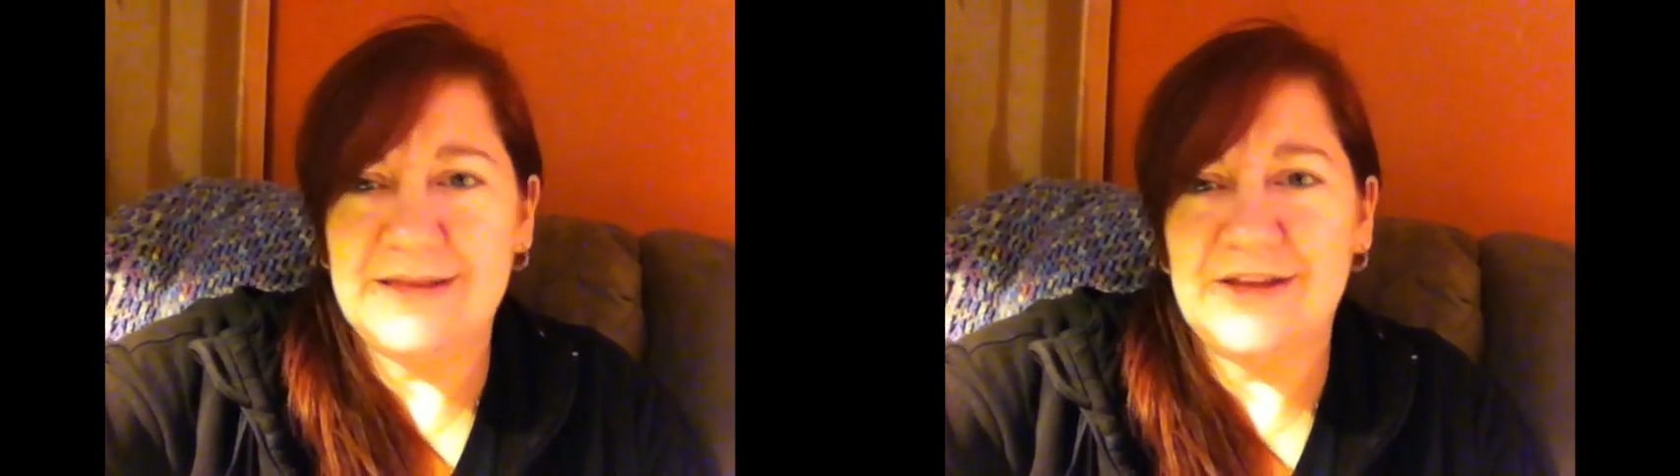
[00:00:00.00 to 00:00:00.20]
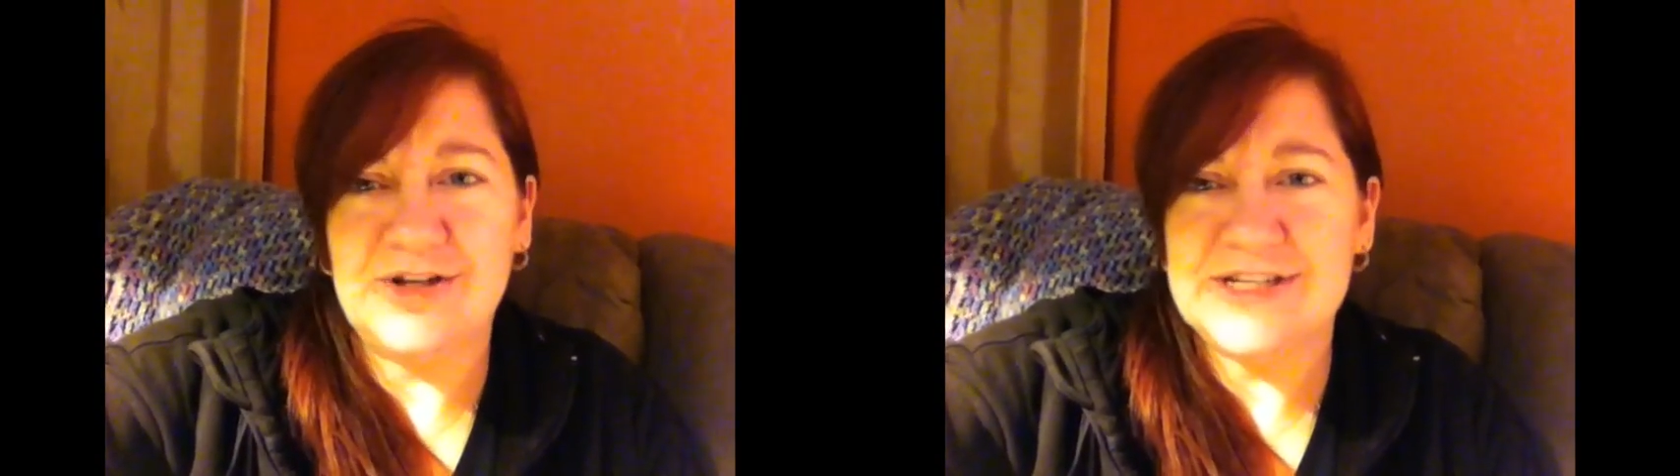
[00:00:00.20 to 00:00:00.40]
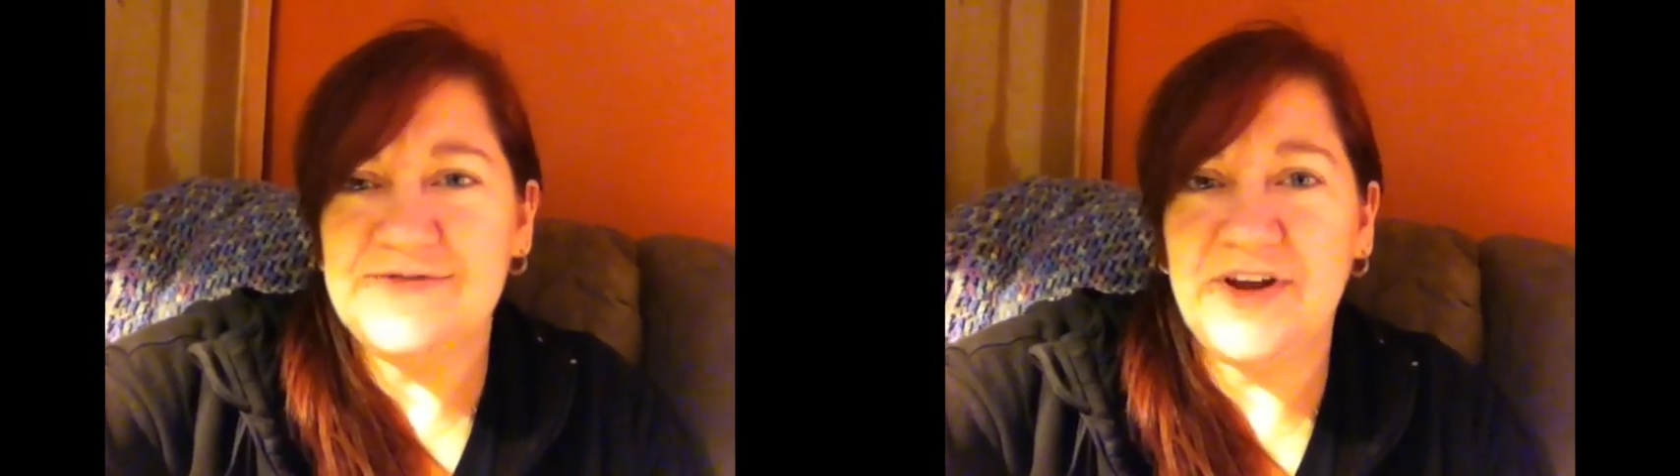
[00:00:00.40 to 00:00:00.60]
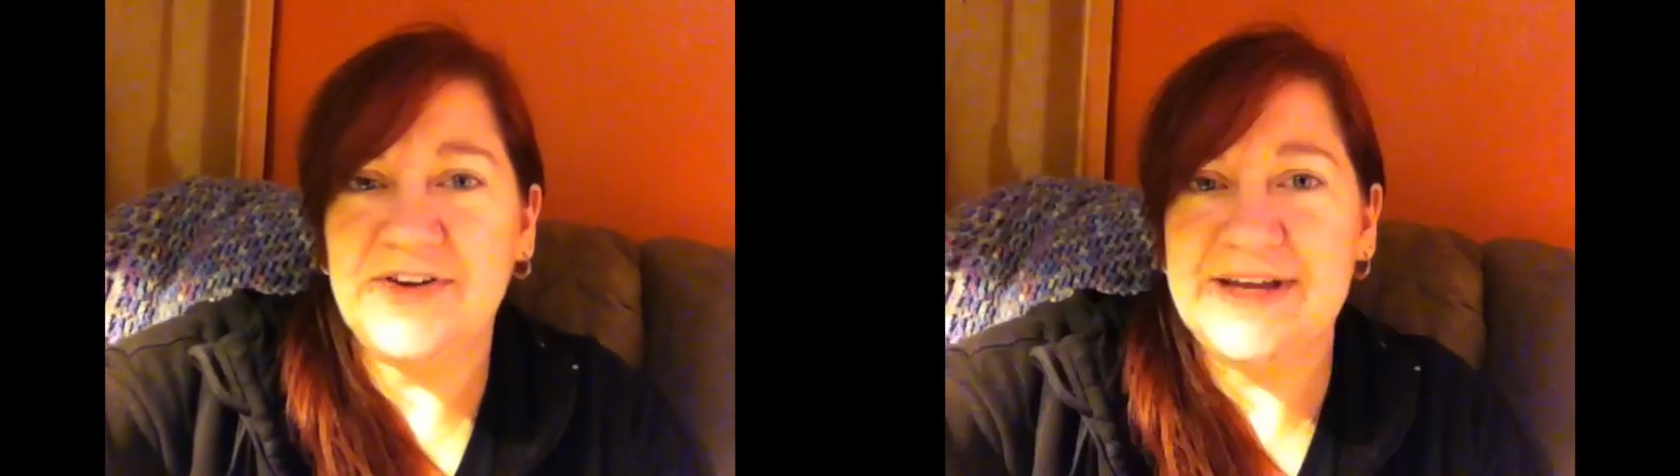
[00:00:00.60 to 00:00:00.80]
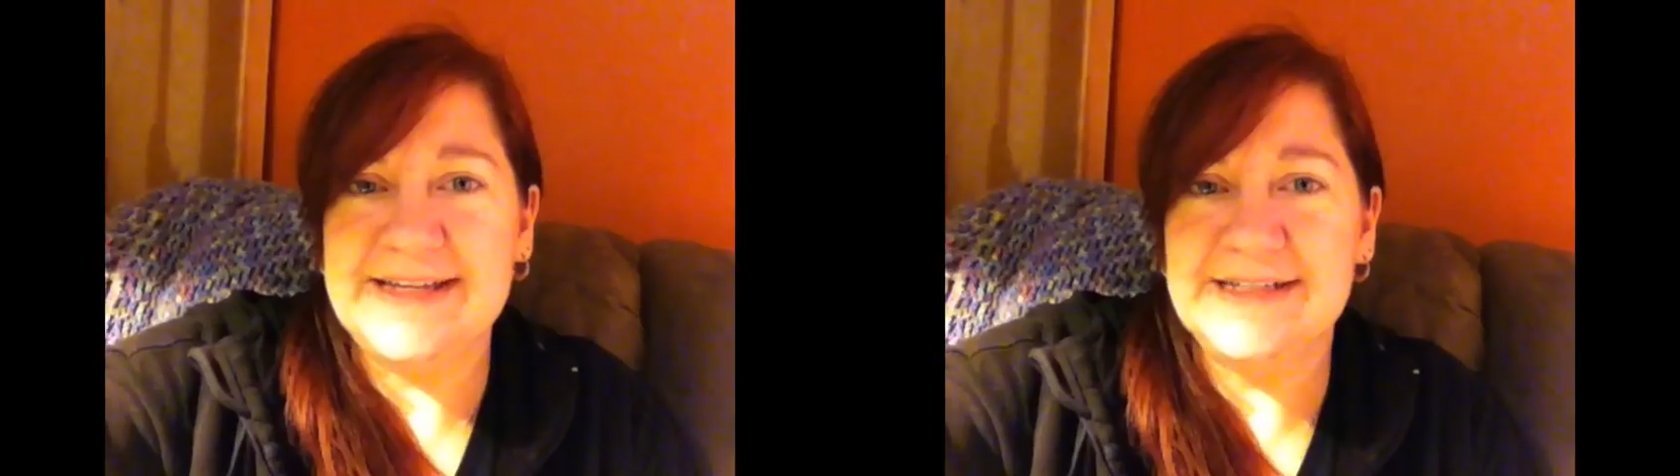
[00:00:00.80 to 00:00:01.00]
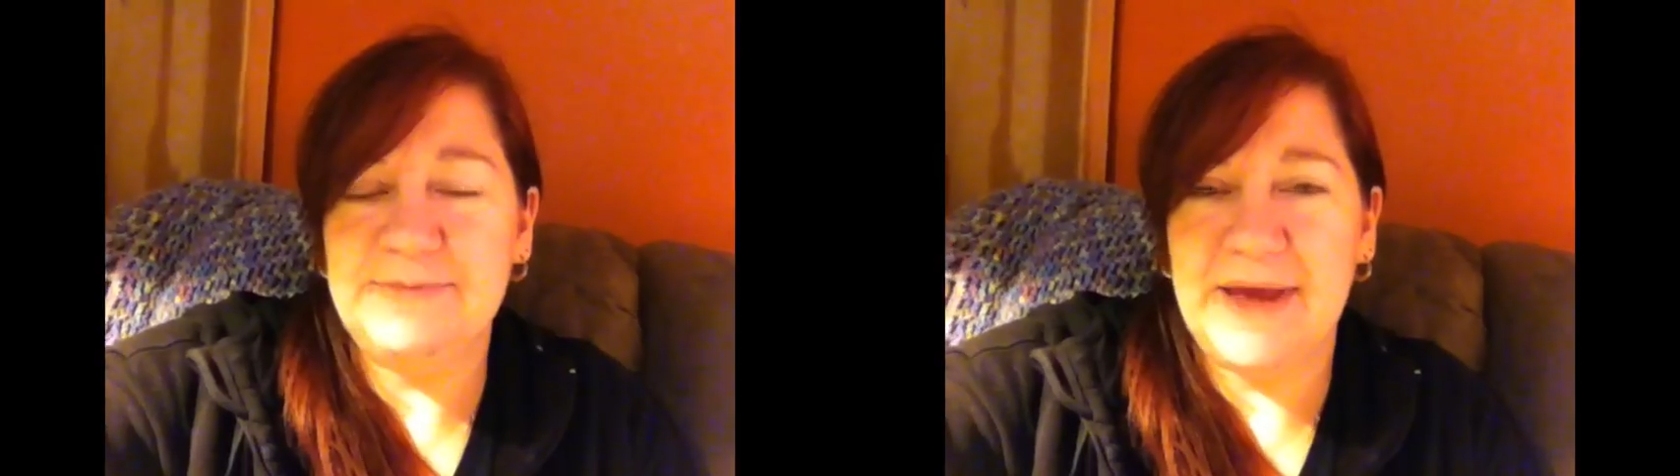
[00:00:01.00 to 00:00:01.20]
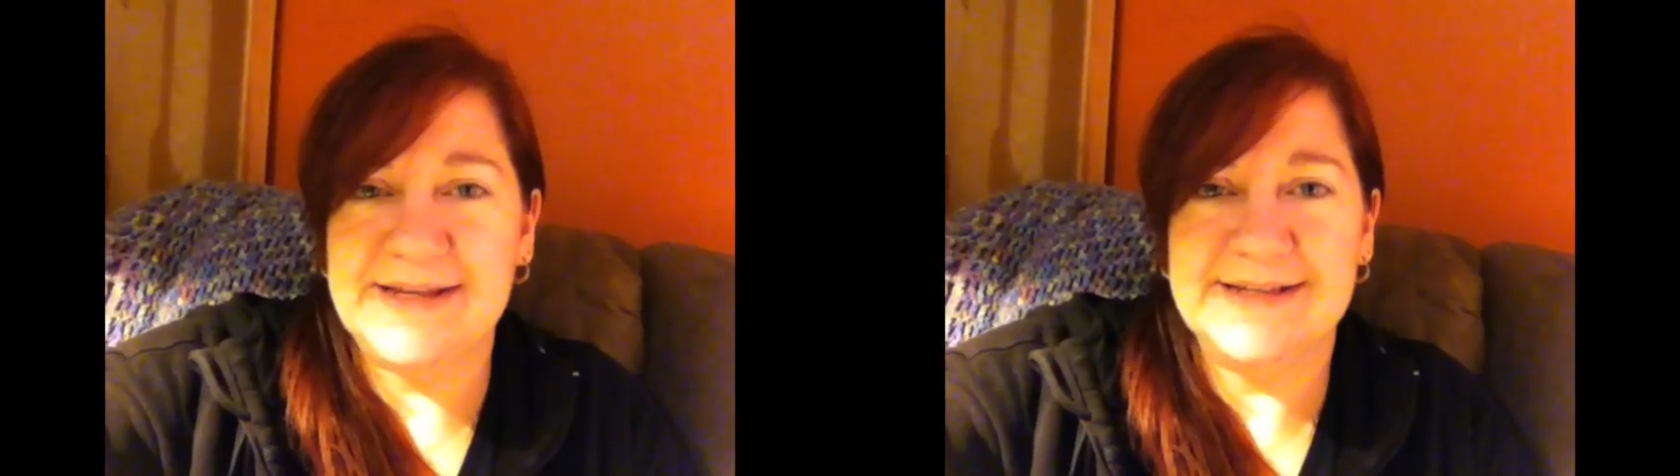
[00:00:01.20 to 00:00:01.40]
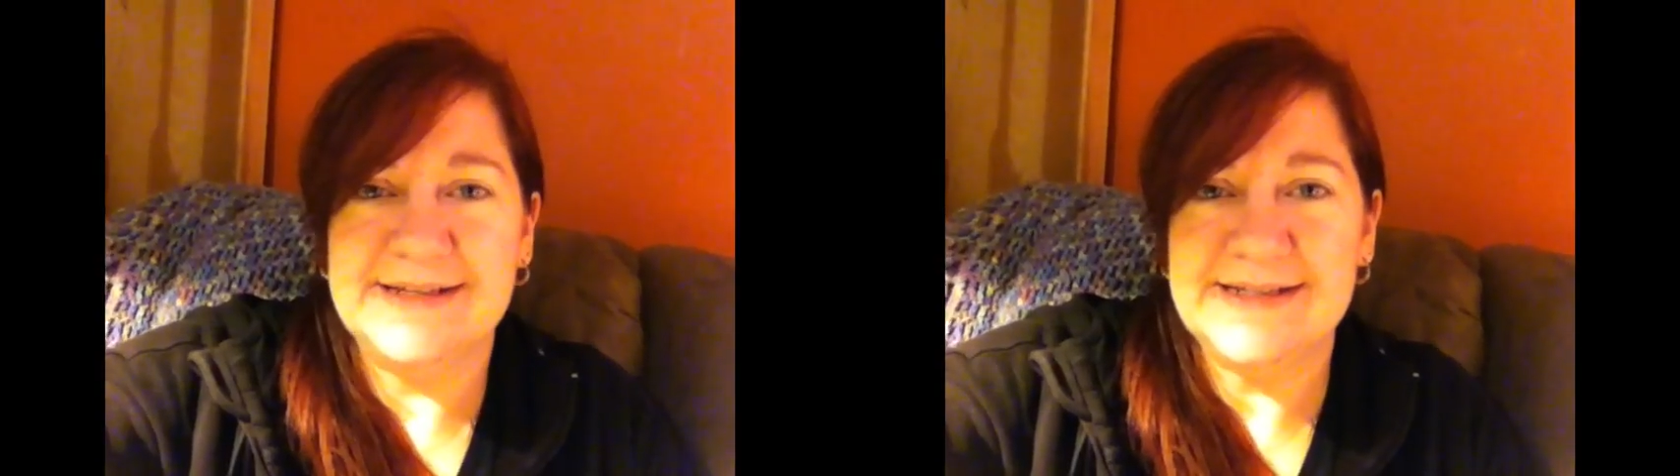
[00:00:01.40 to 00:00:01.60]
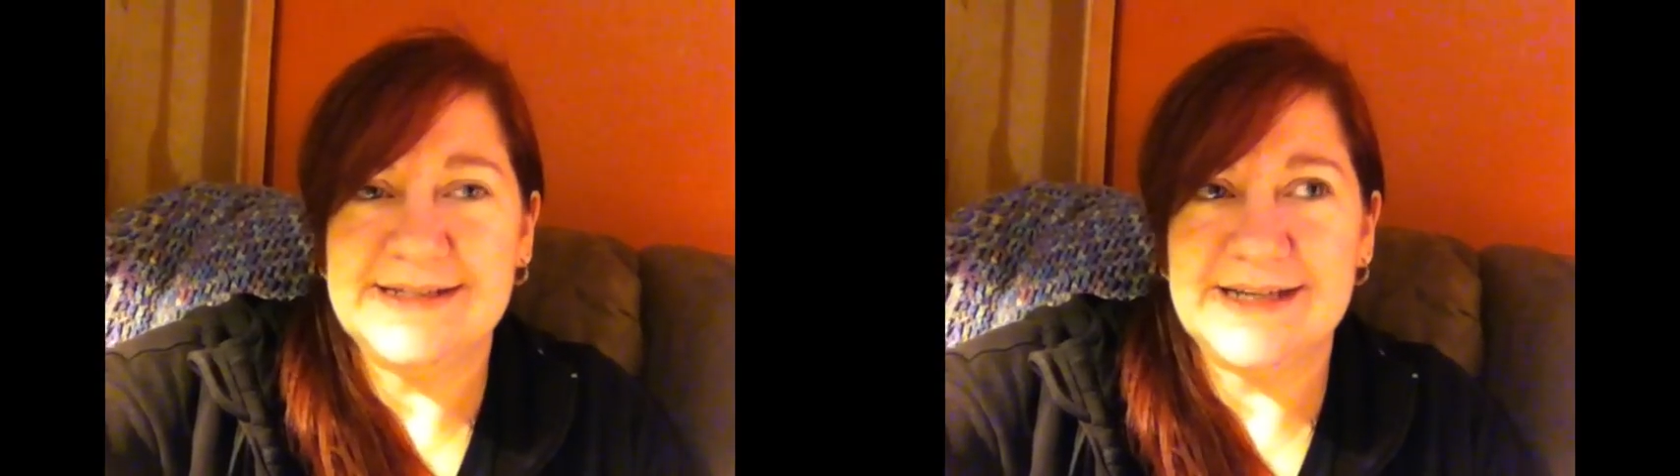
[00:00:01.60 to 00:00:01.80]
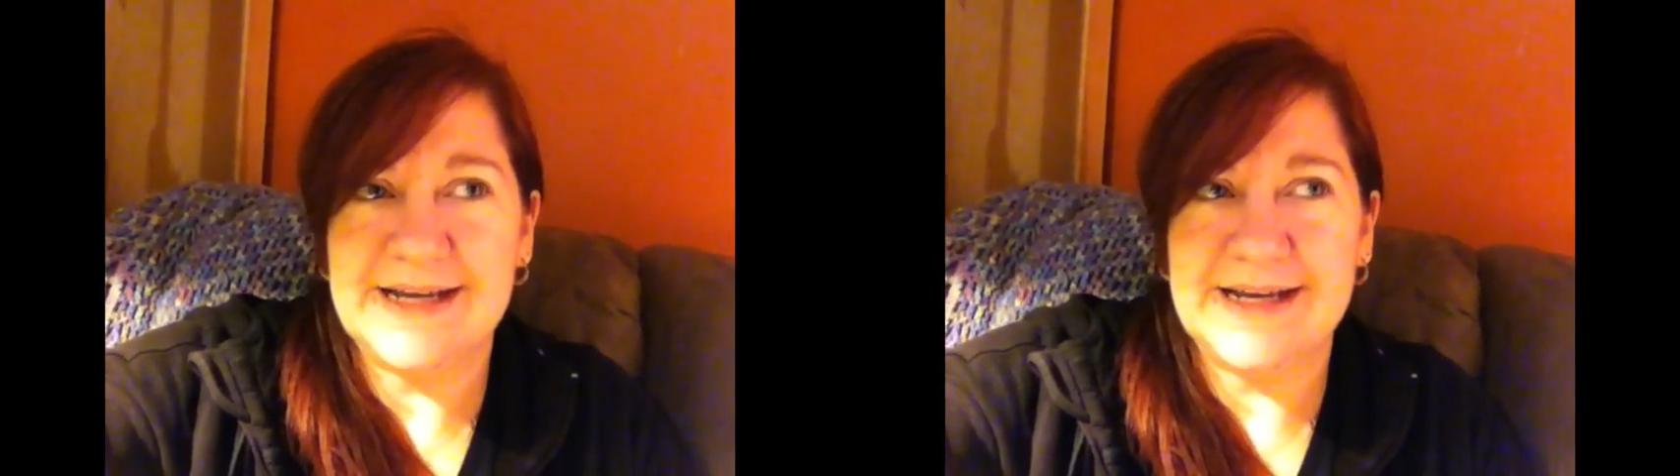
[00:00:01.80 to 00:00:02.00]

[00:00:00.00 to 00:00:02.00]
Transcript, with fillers: they're just very independent